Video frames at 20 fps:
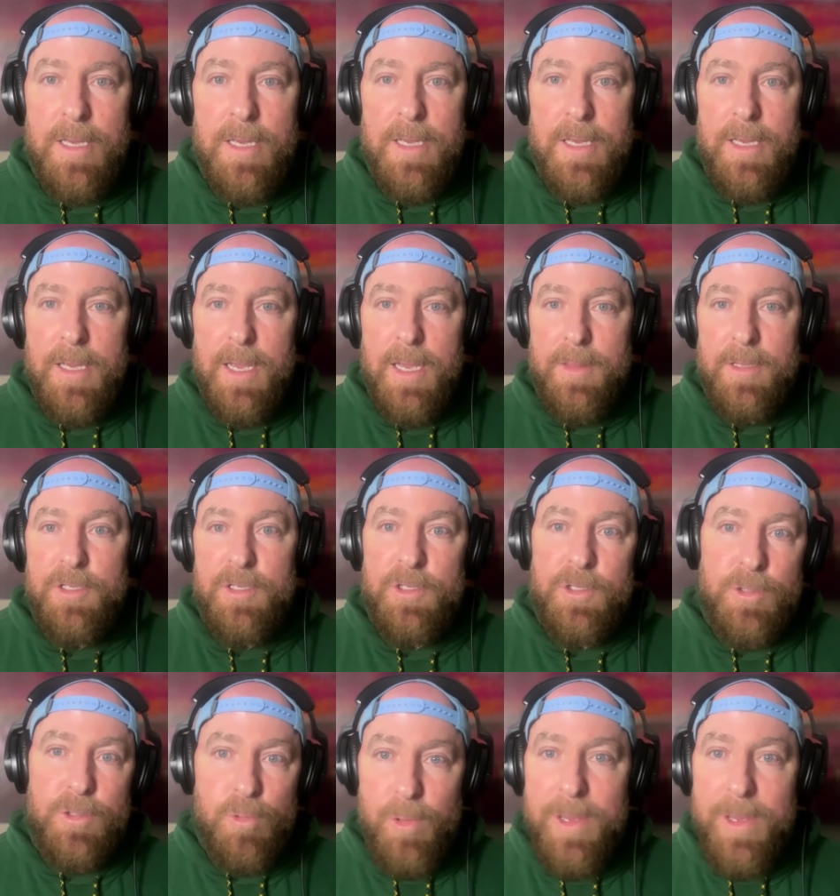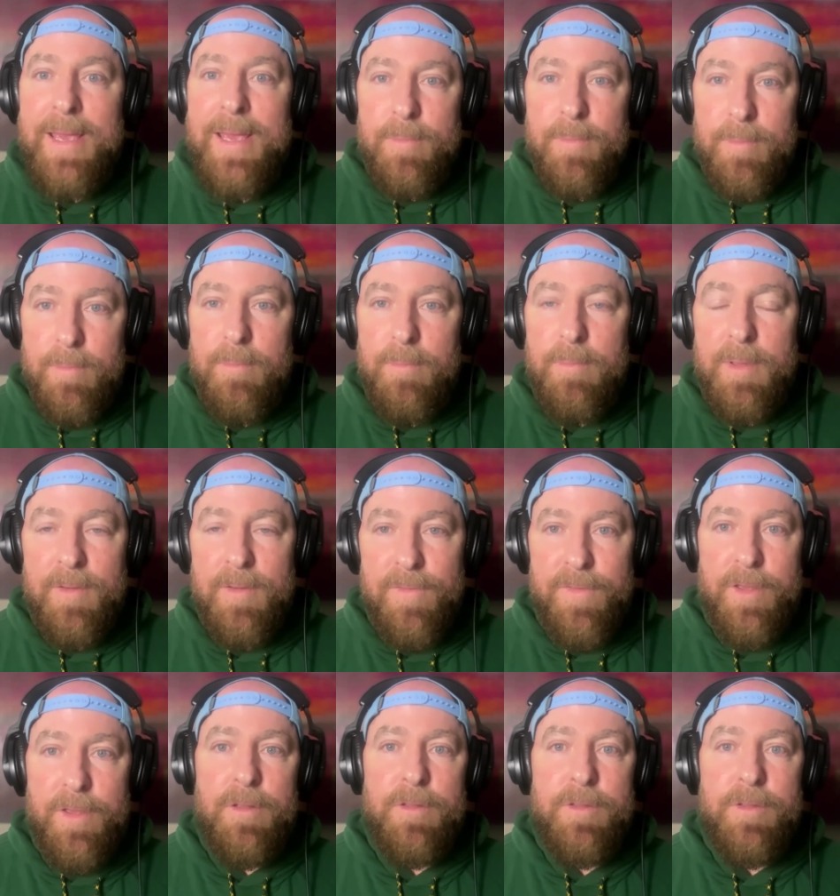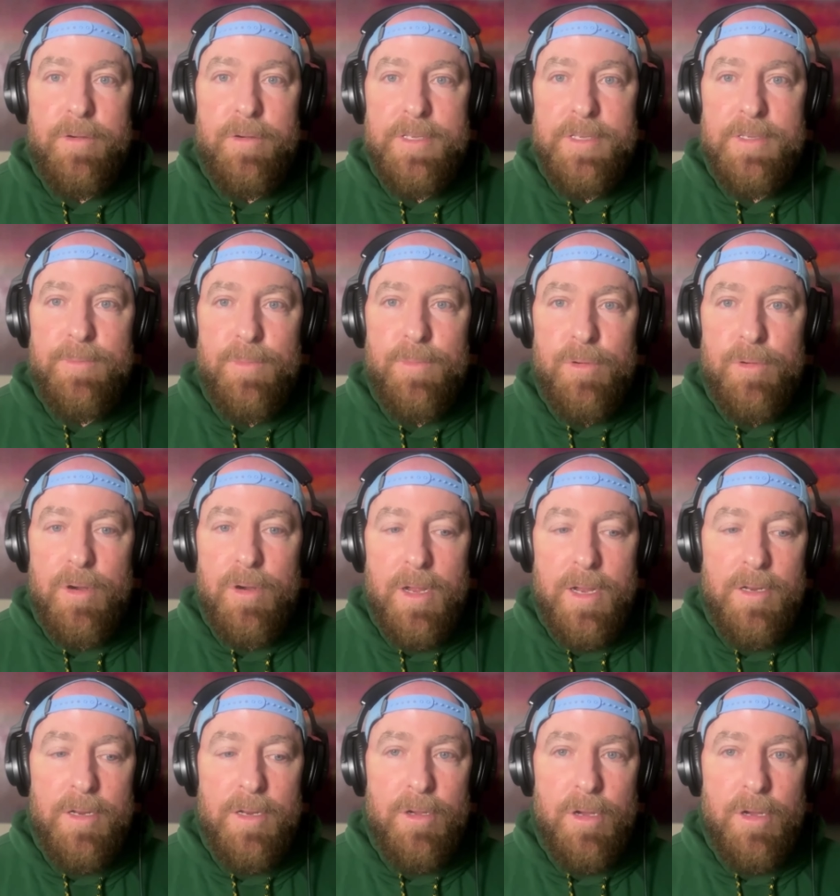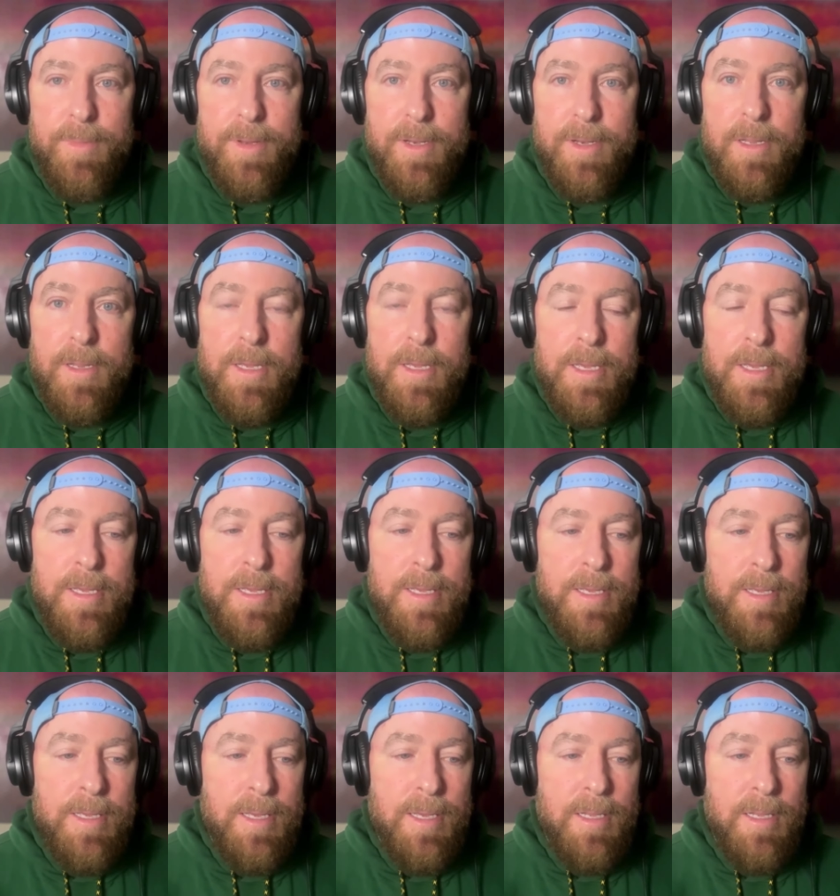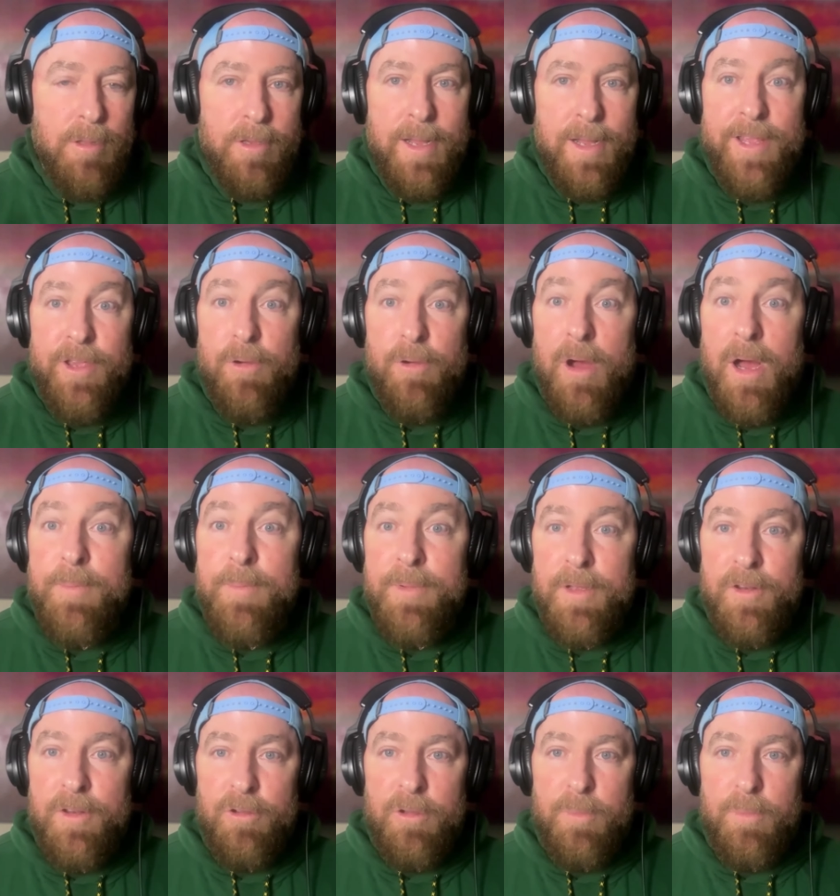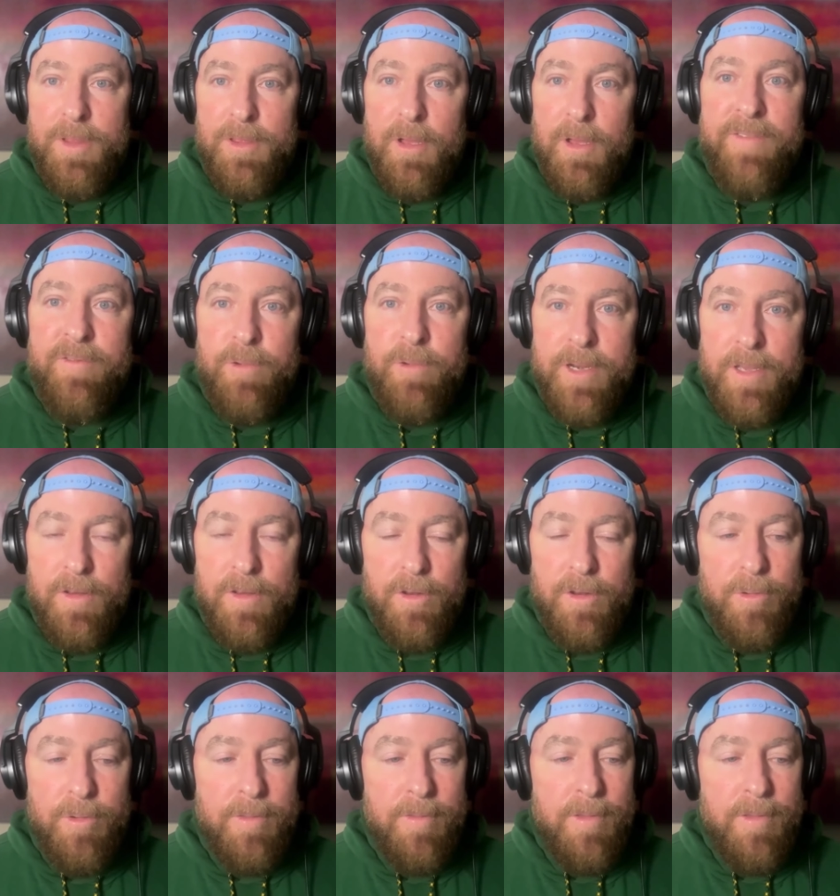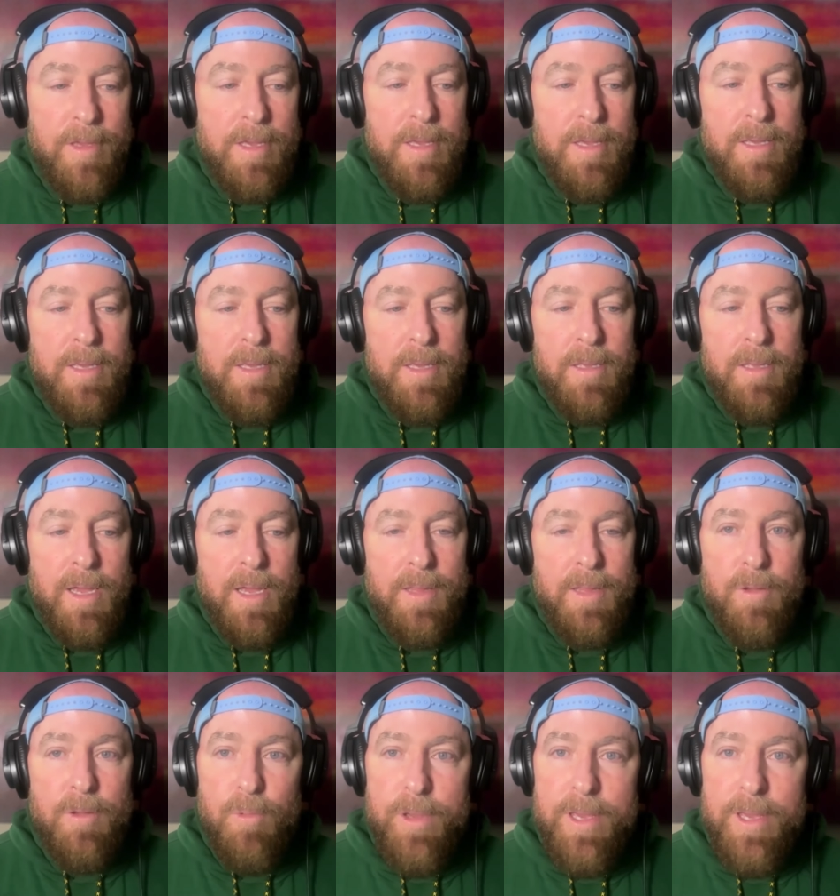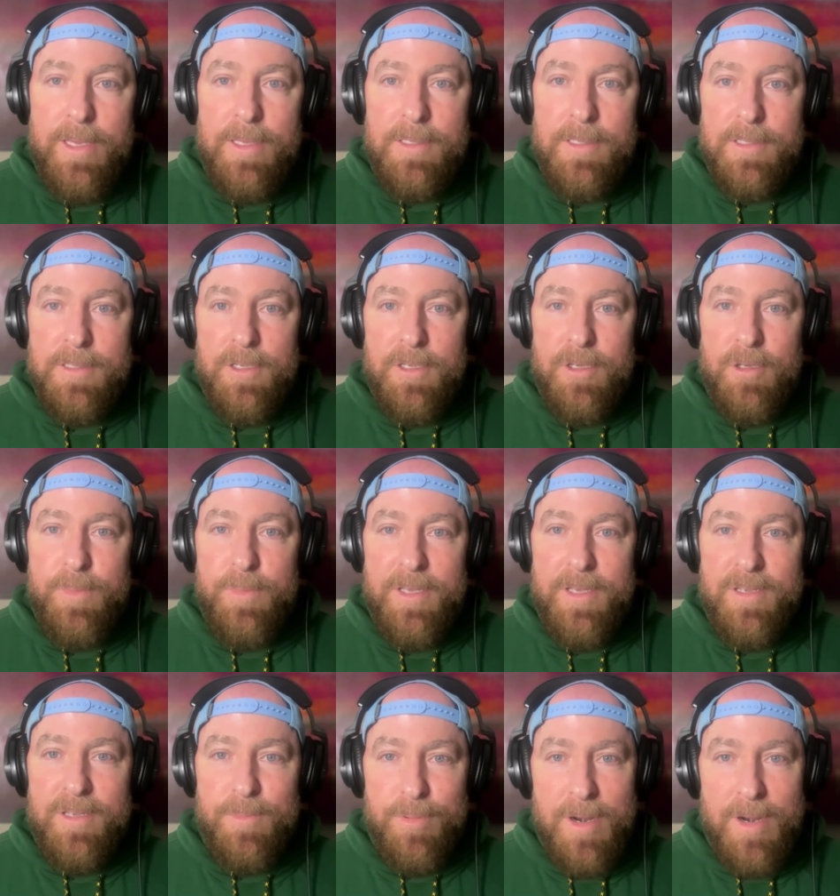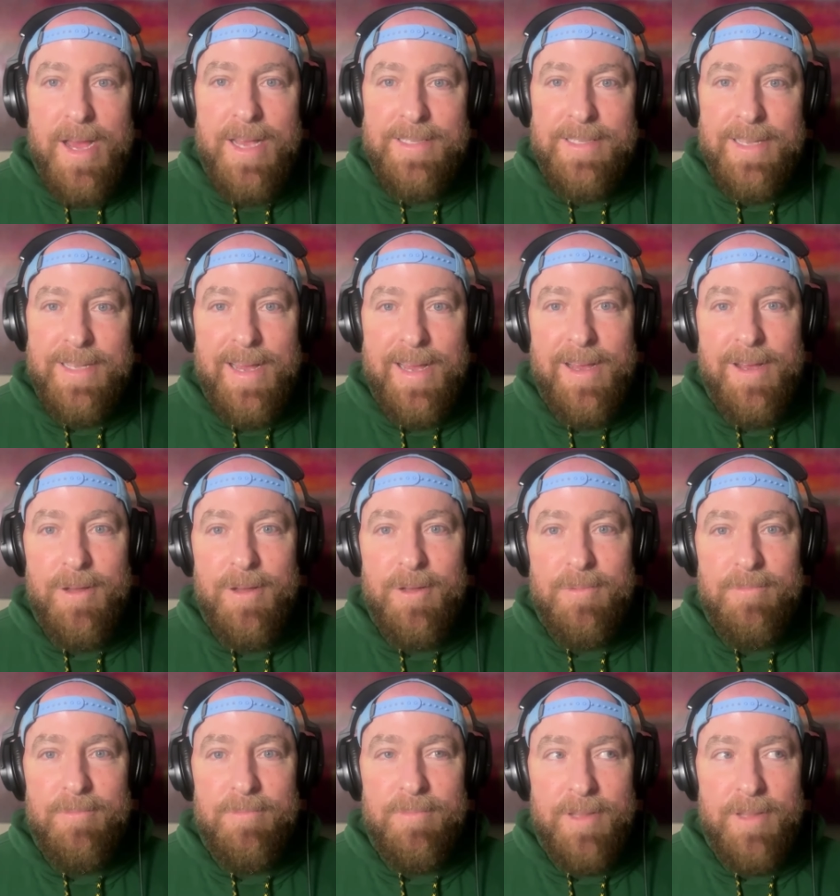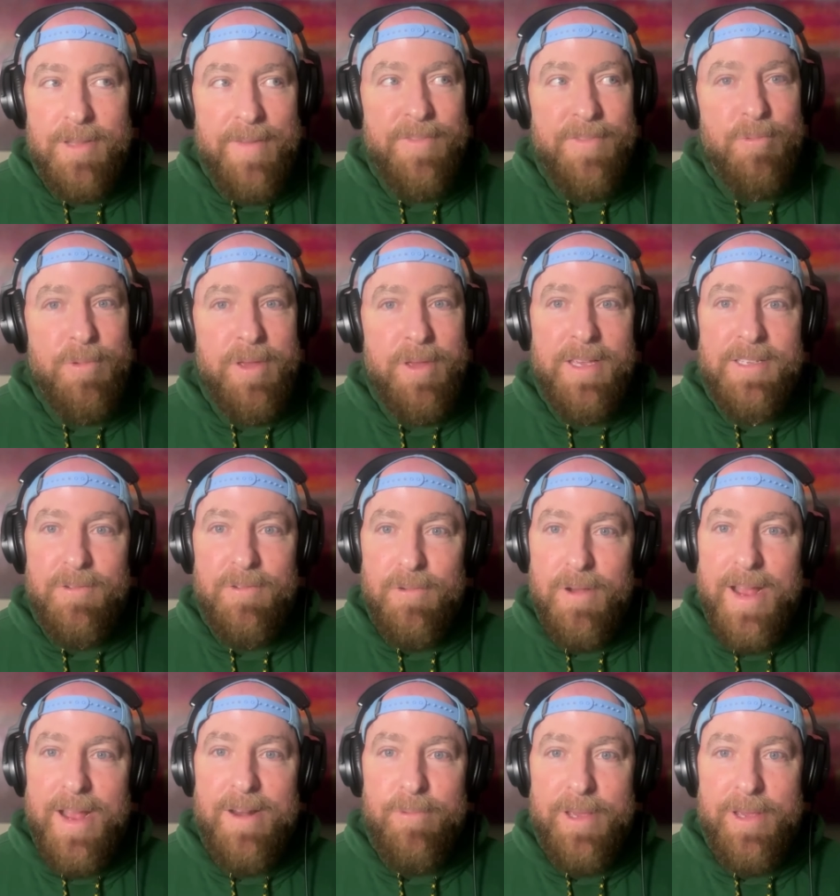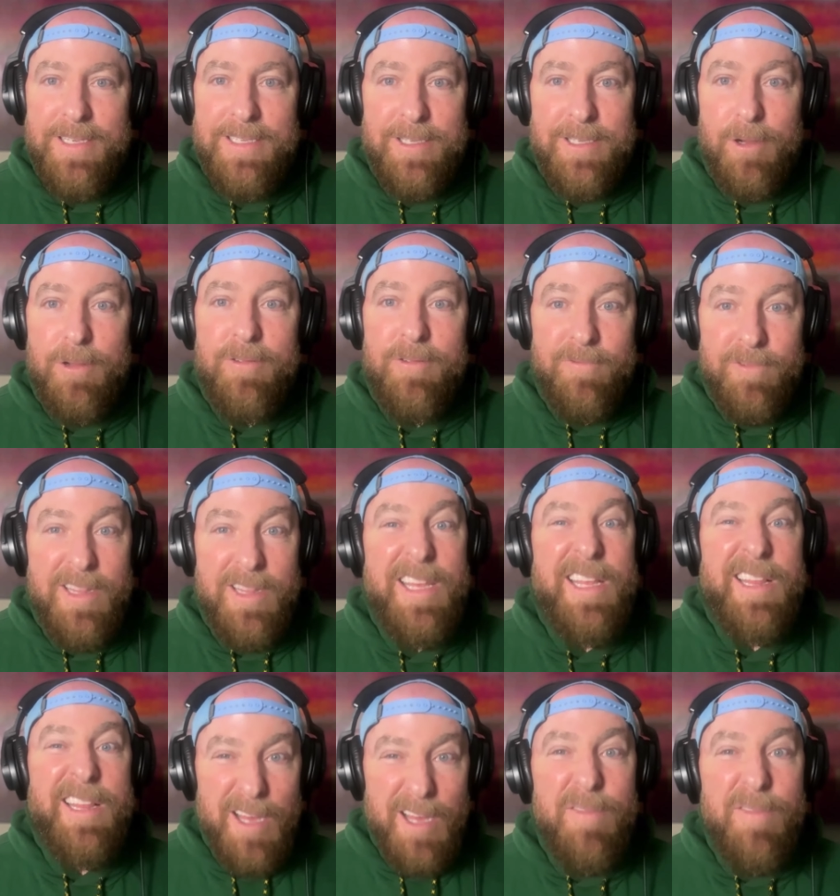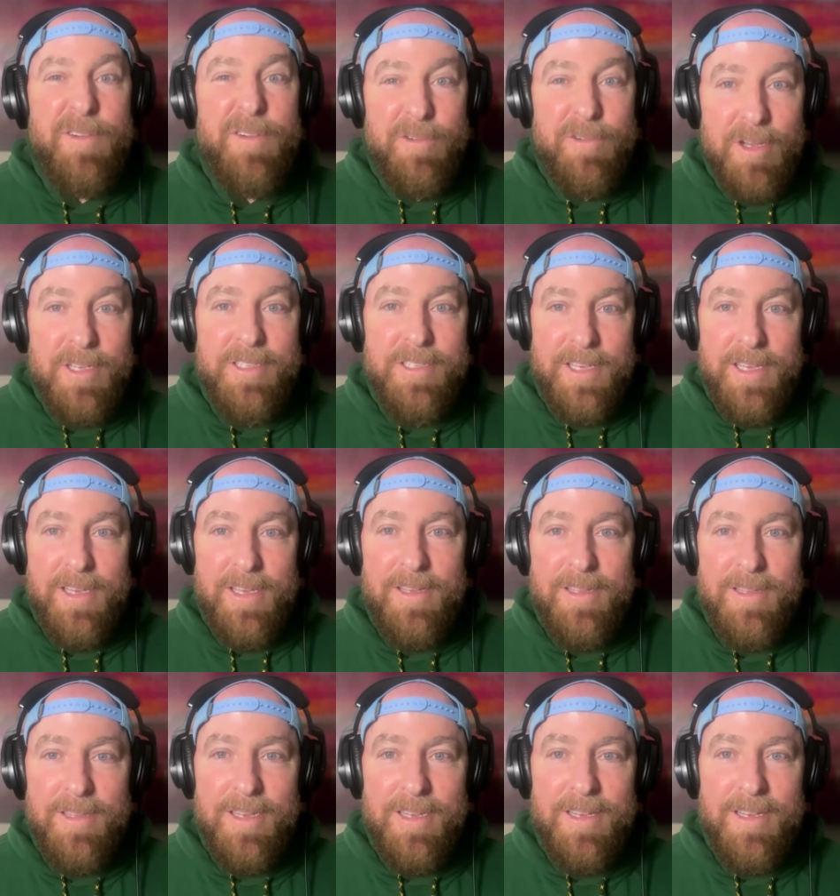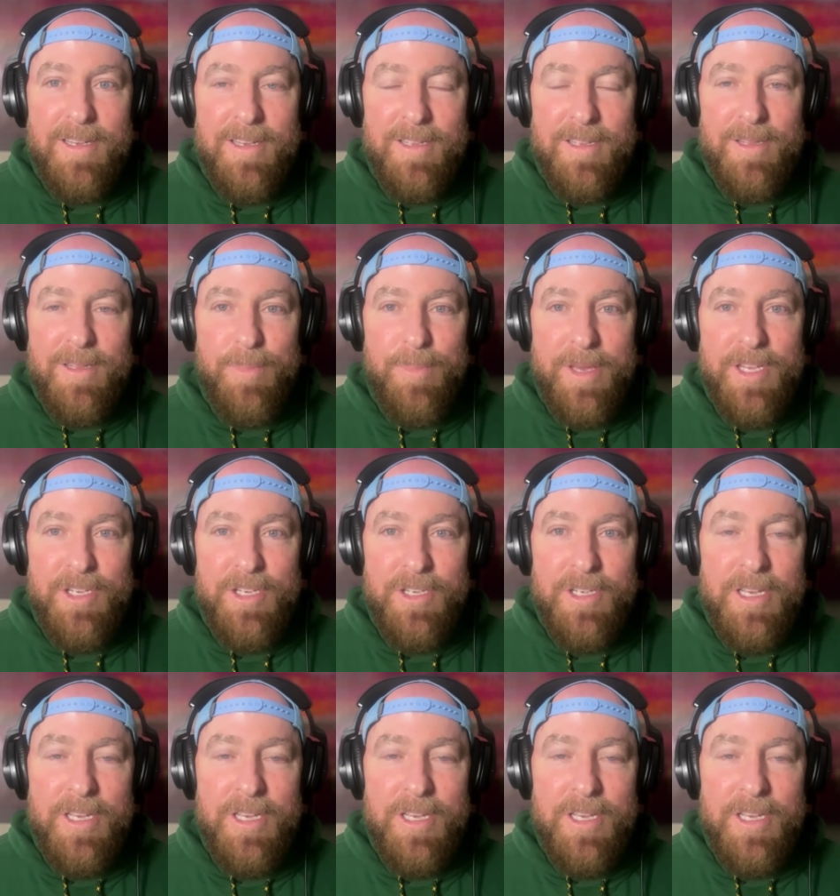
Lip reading: And the swing midfielder is more uncommon. Lucanio Arm can do it, but not everyone can do it. At the wings, you'd be surprised how left wings and right wings don't really love crossing the pitch,